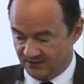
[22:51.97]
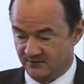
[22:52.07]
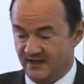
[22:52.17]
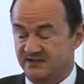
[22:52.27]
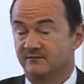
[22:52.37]

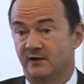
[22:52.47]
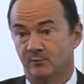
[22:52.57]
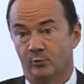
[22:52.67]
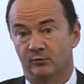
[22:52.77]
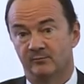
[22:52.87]
So that's a very
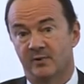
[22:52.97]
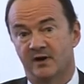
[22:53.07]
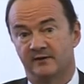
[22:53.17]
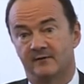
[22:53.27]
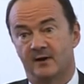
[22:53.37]
important
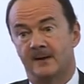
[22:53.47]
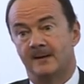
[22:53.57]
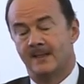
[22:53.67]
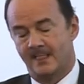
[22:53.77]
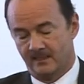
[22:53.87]
part of our,
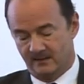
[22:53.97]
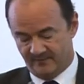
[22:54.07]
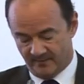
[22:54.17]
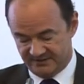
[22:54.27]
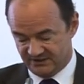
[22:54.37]

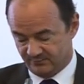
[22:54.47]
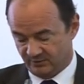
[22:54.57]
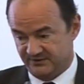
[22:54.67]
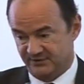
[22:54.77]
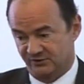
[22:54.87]
of our business
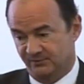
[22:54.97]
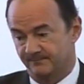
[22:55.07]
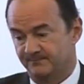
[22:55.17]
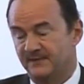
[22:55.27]
proposition.